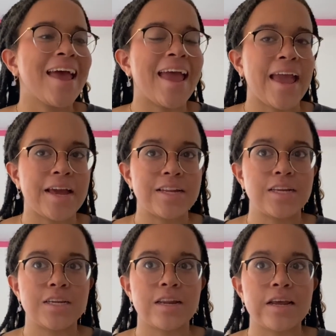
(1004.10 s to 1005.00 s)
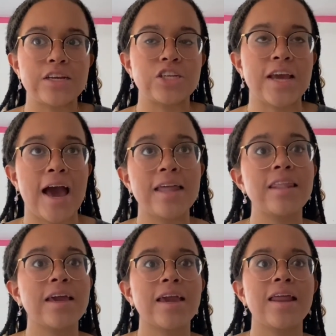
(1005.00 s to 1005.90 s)
And she had
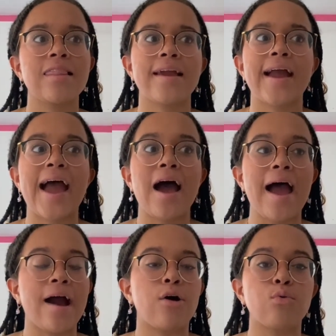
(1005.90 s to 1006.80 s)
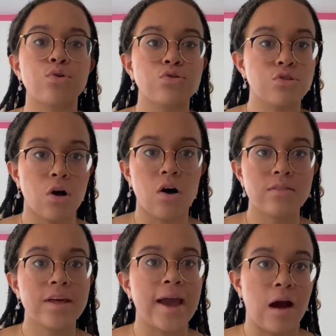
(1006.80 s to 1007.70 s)
like
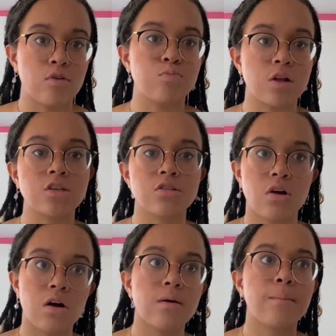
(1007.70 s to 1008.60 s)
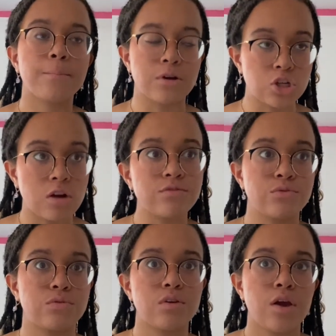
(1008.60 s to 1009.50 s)
hour plus long bookshelf
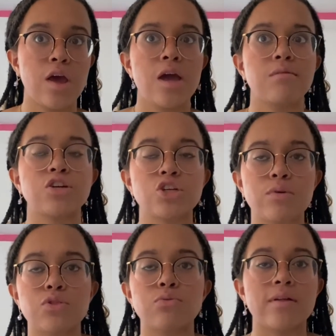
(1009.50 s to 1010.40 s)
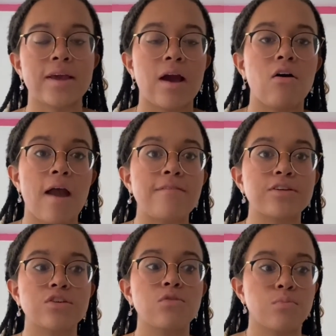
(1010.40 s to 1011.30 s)
tour where she went through like every
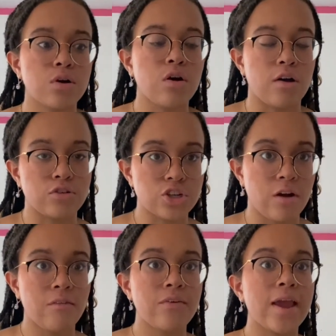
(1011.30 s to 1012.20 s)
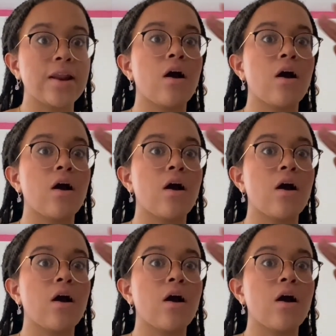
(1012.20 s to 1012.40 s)
single book on her shelf, and